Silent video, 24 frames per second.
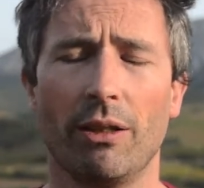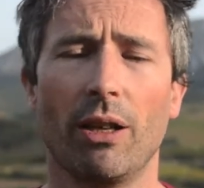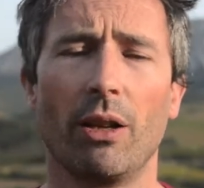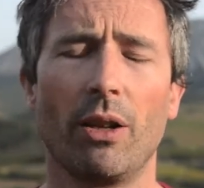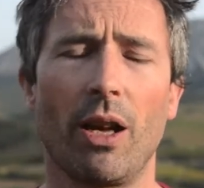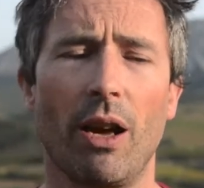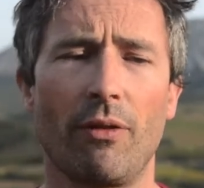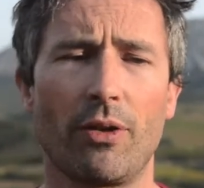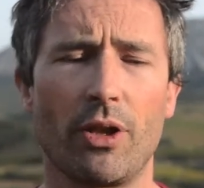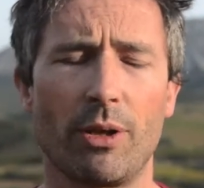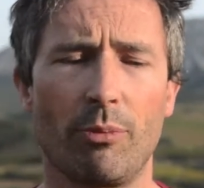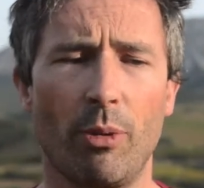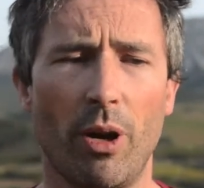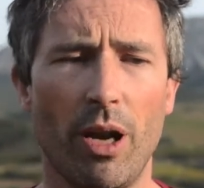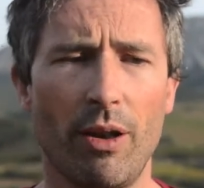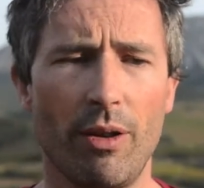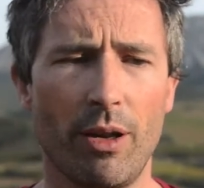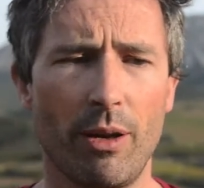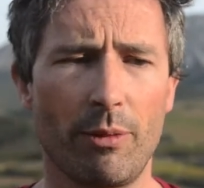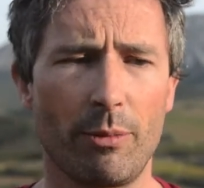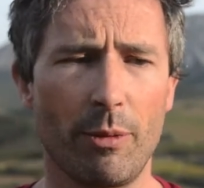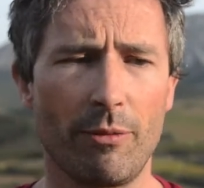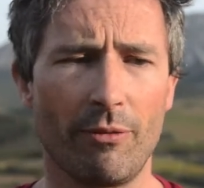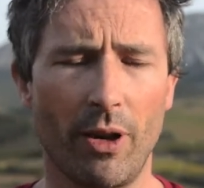You have to
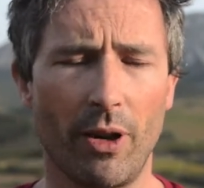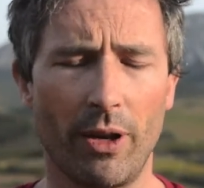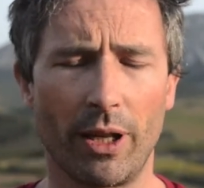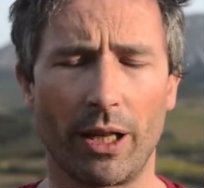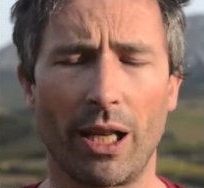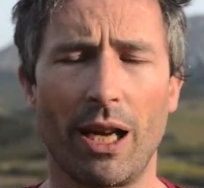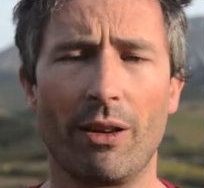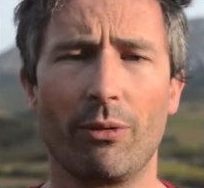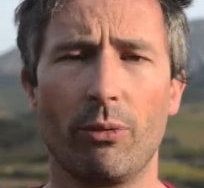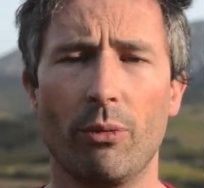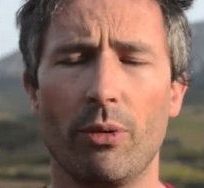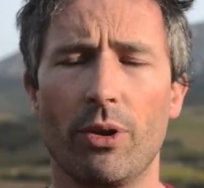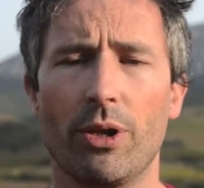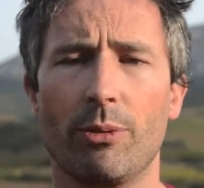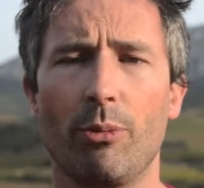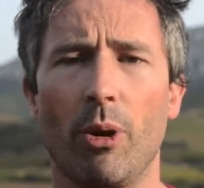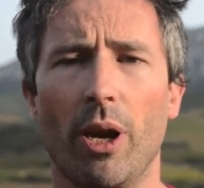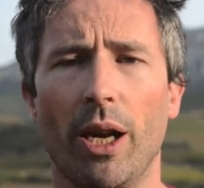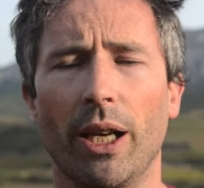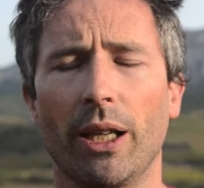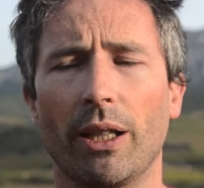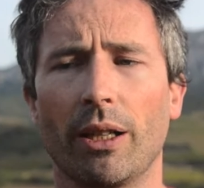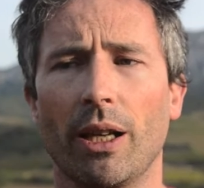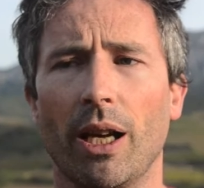be very careful with the
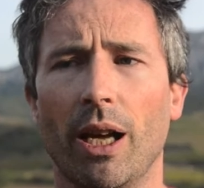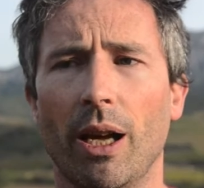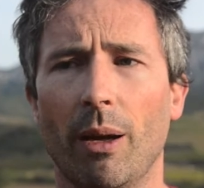spraying.